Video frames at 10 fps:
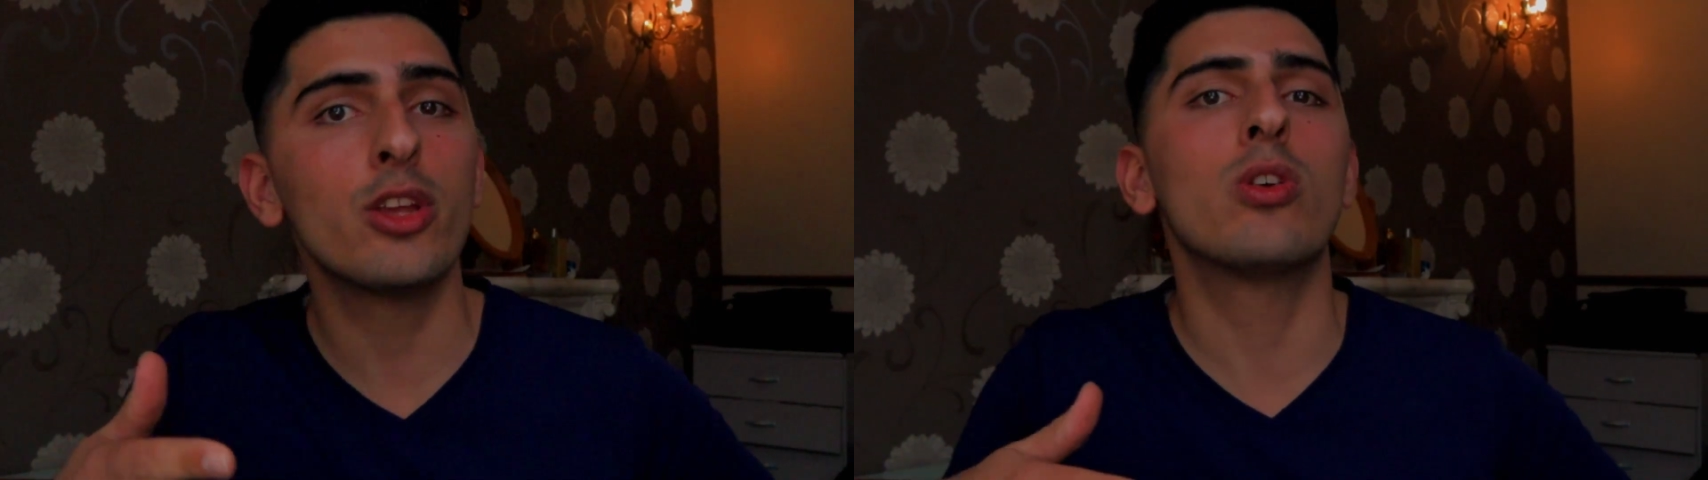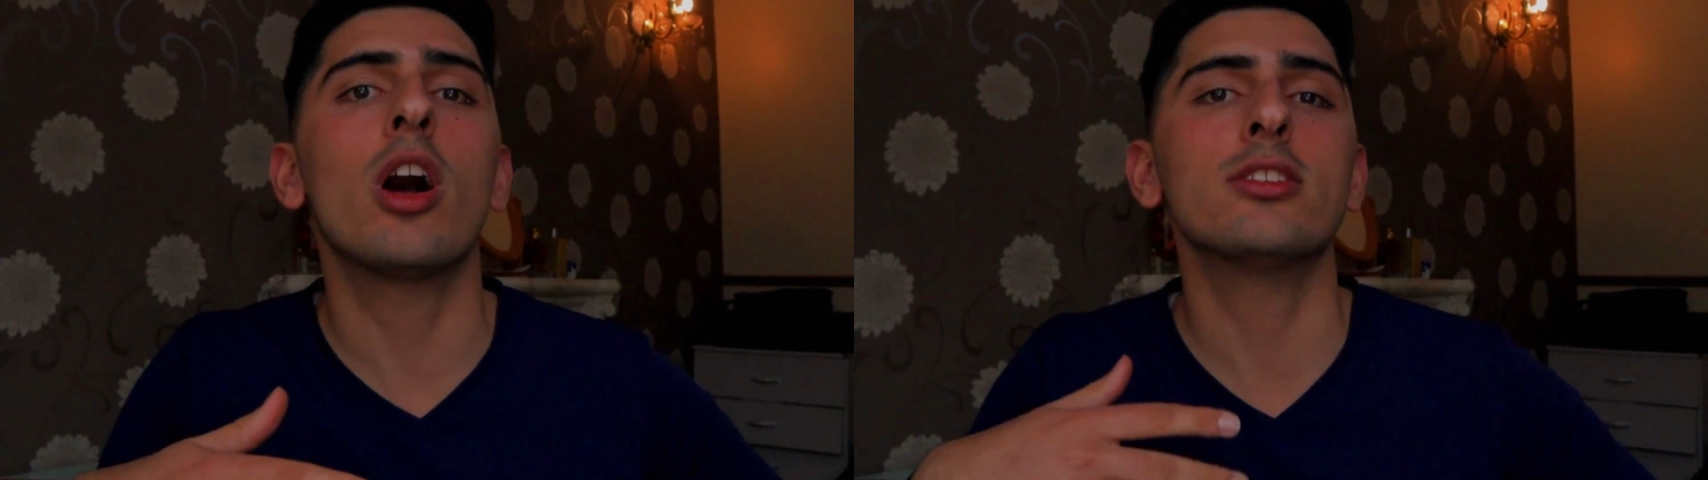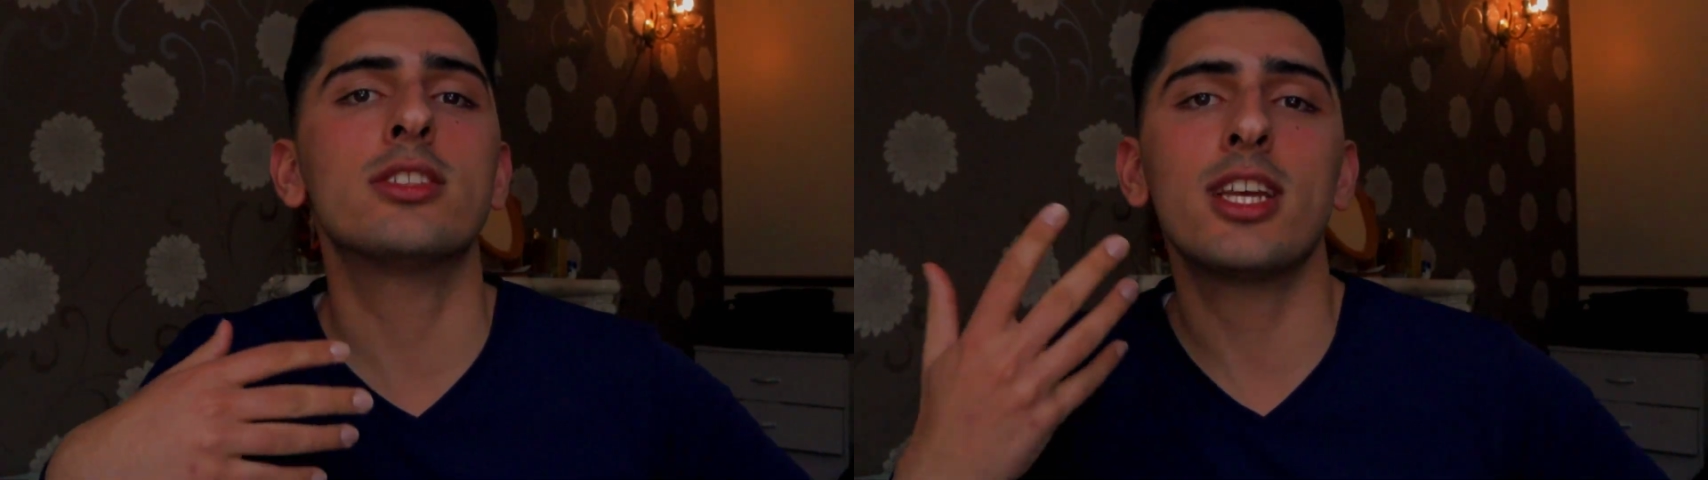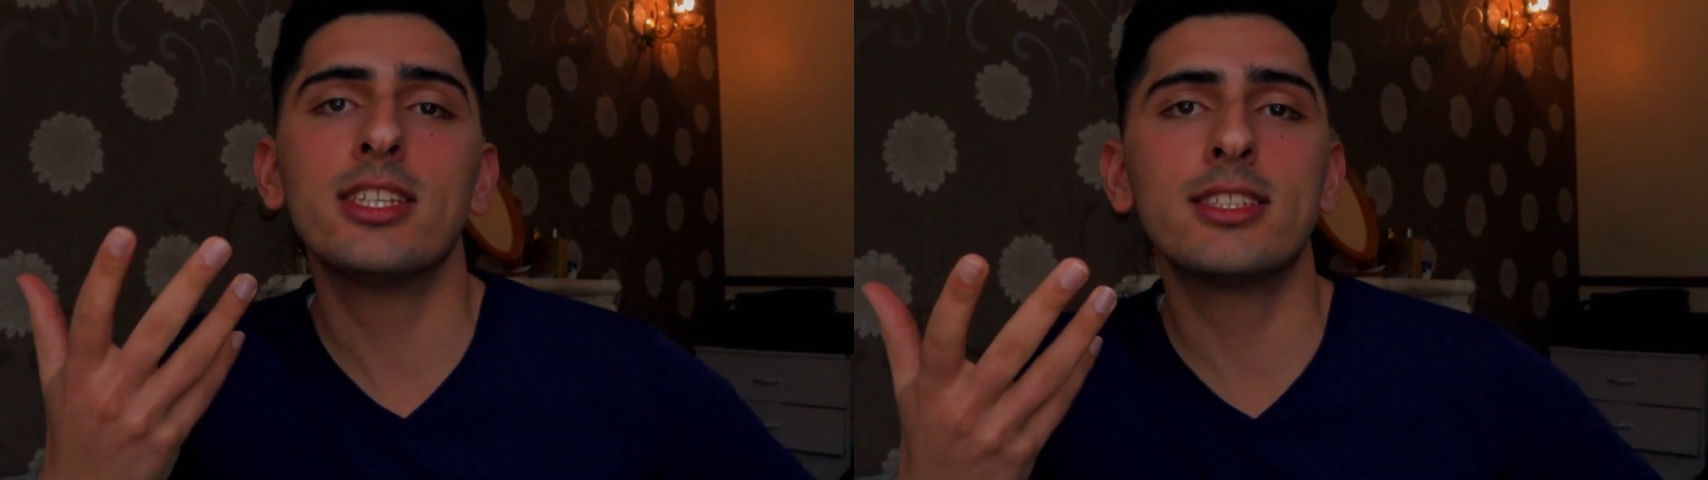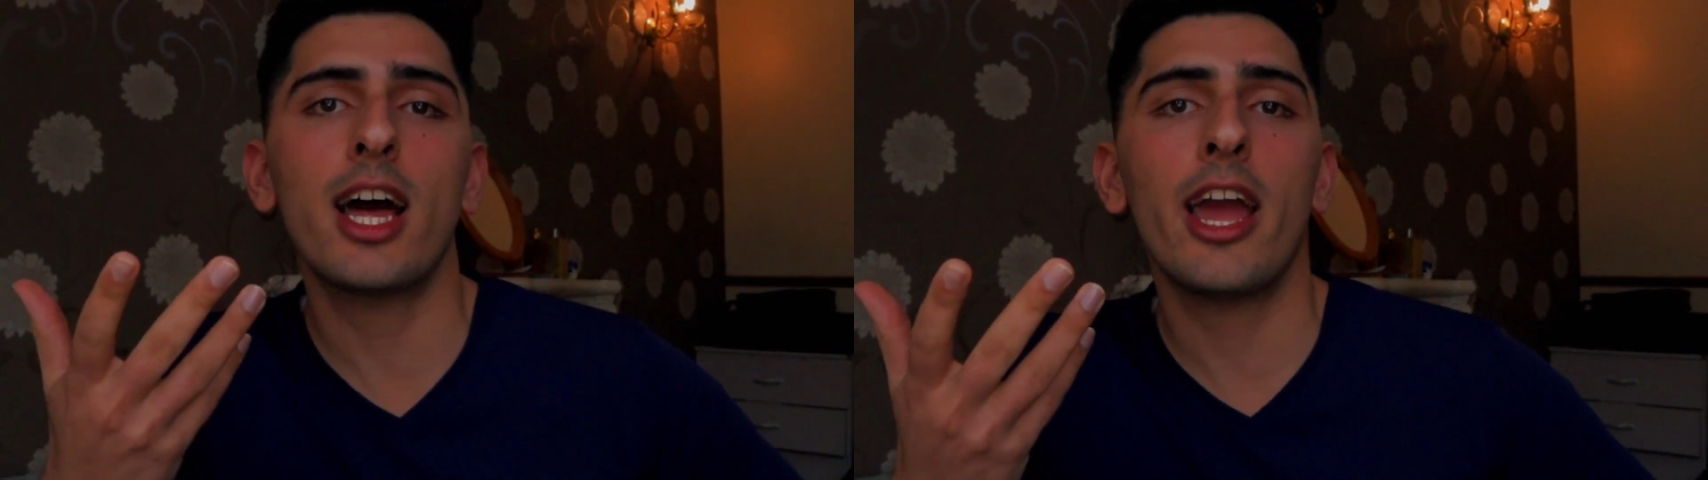you can't
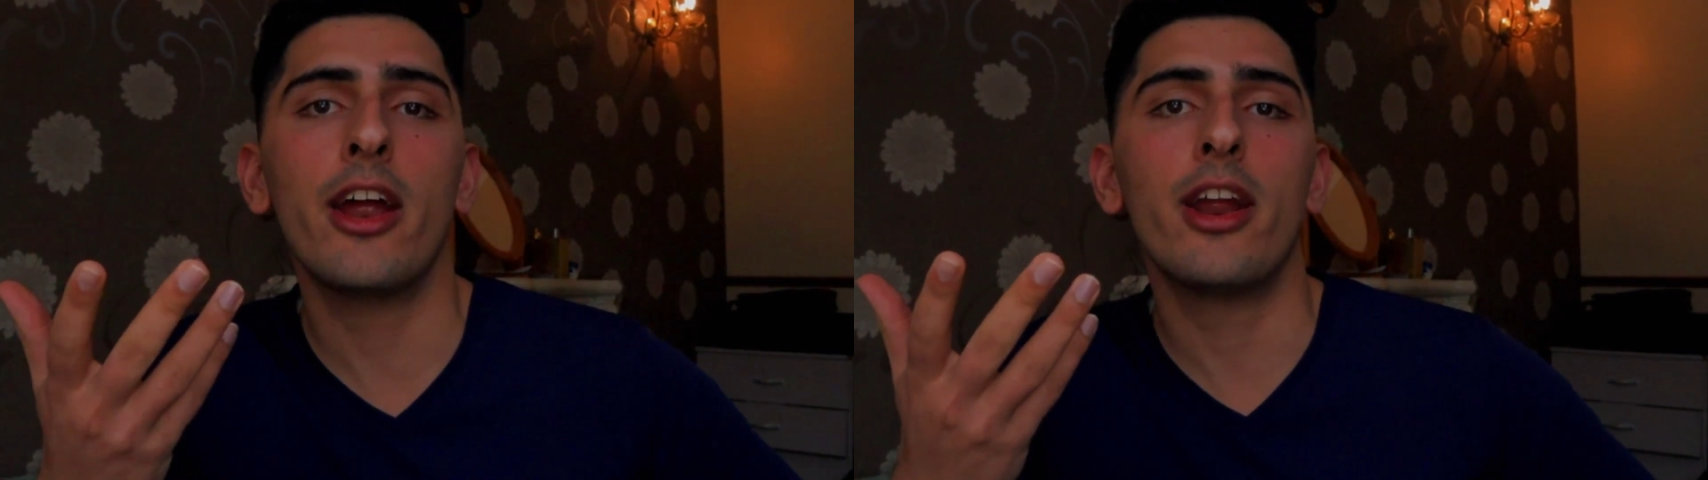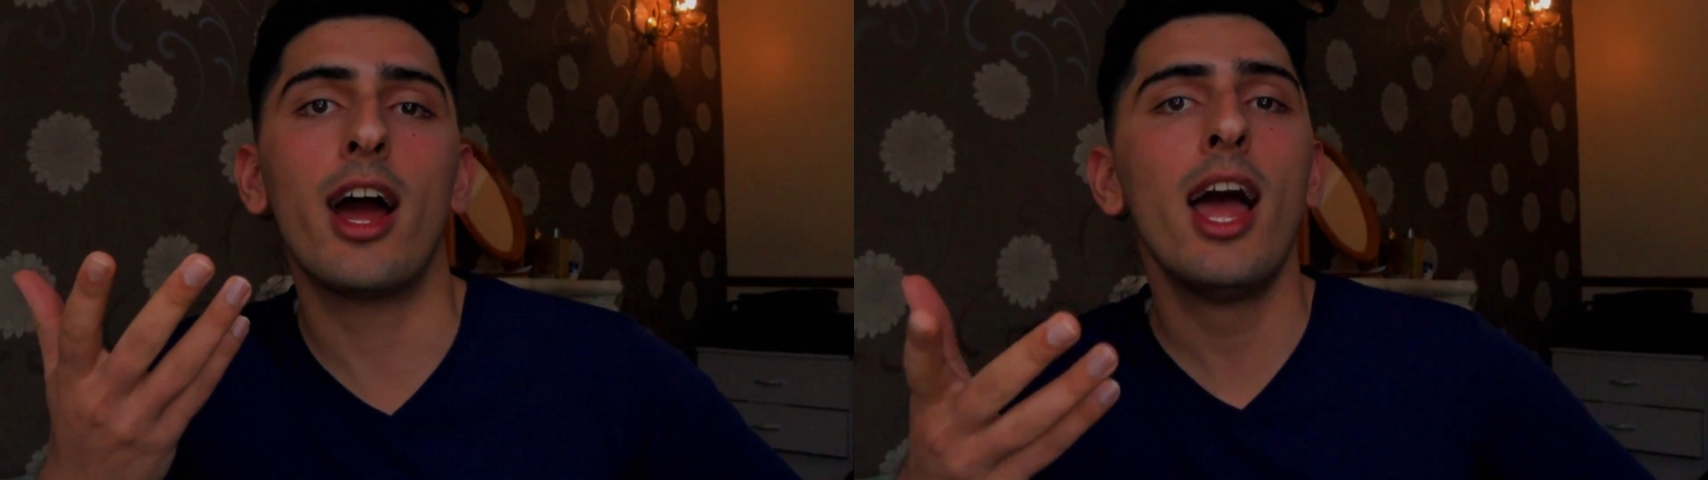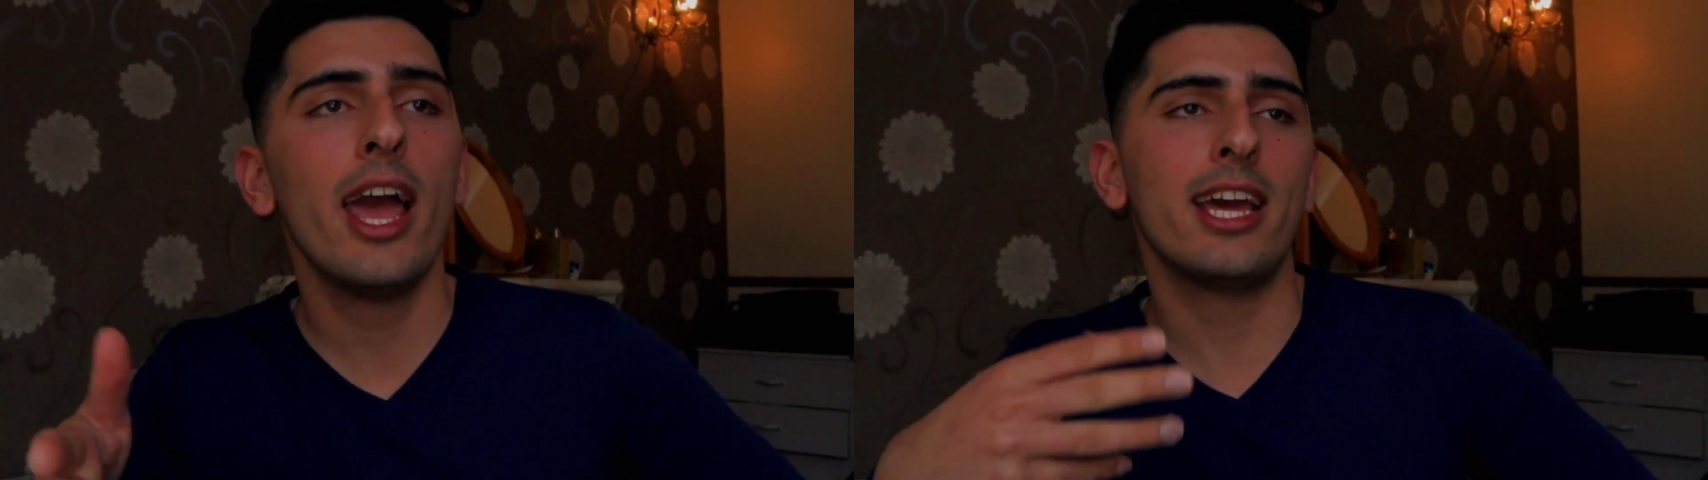sense that area.